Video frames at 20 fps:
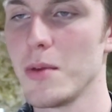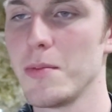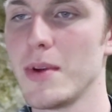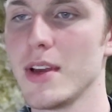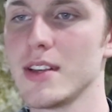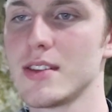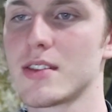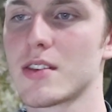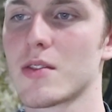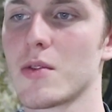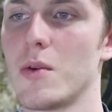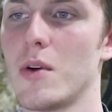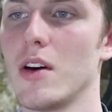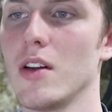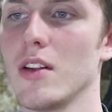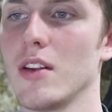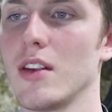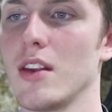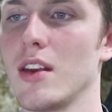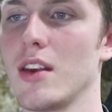My best
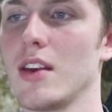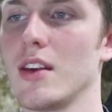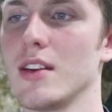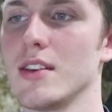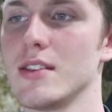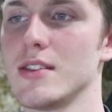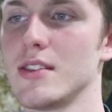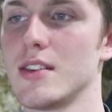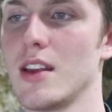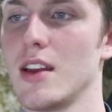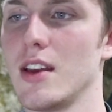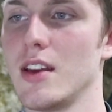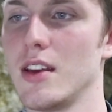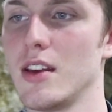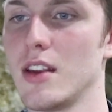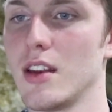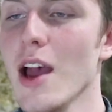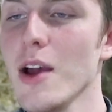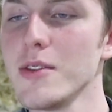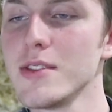quality is
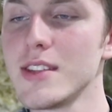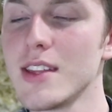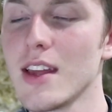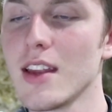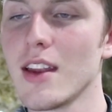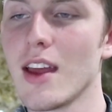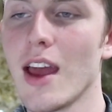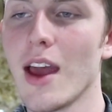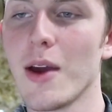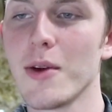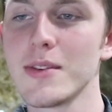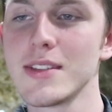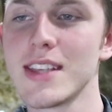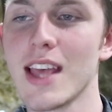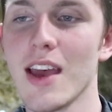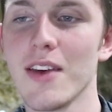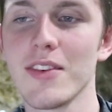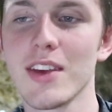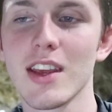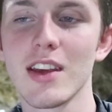that how's that how is
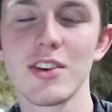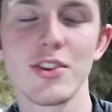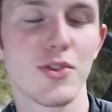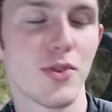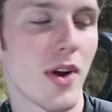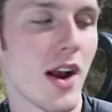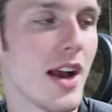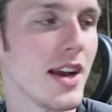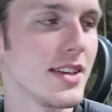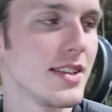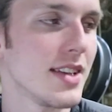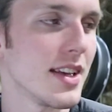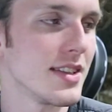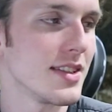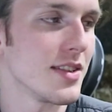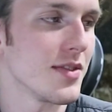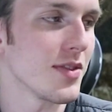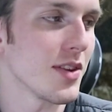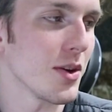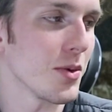having a dry
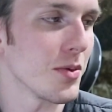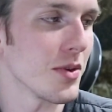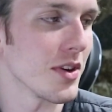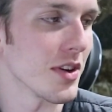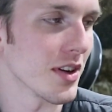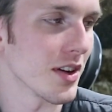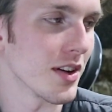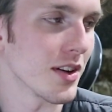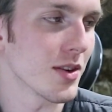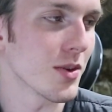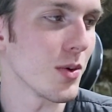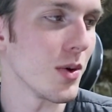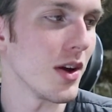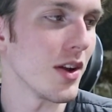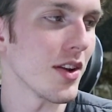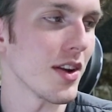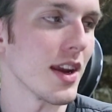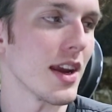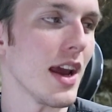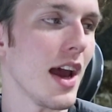sense of humor a good
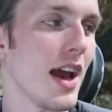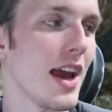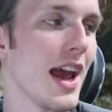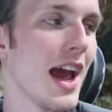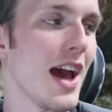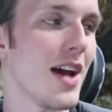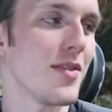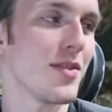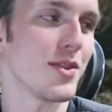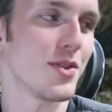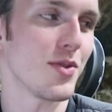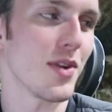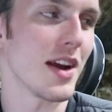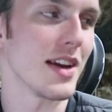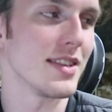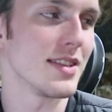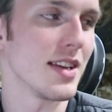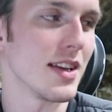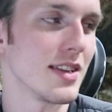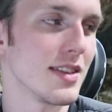quality? I have a
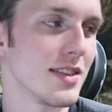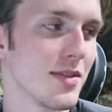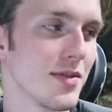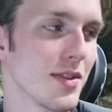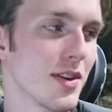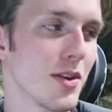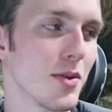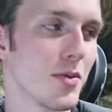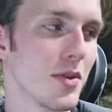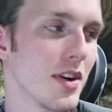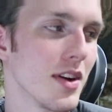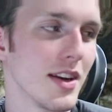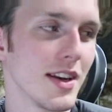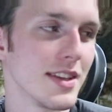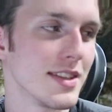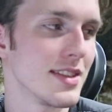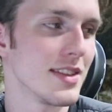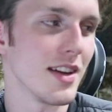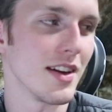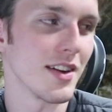dry sense of humor and
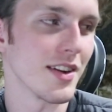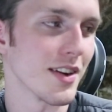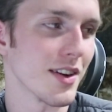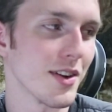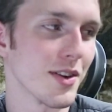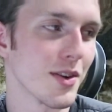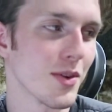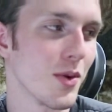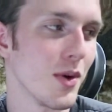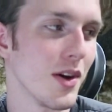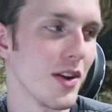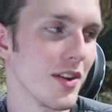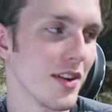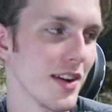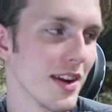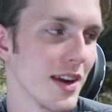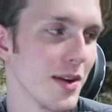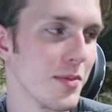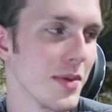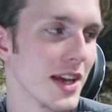it's not a good
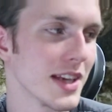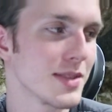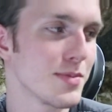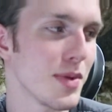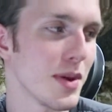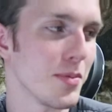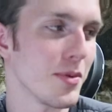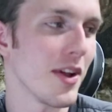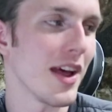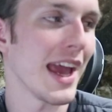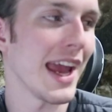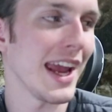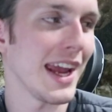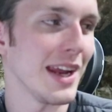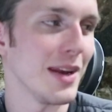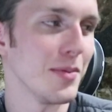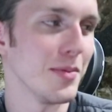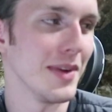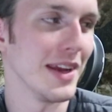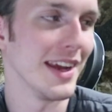quality. It makes people I think
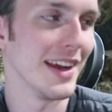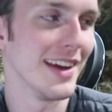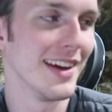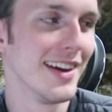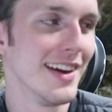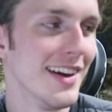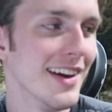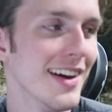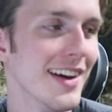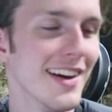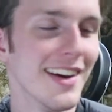it's a good me. quality.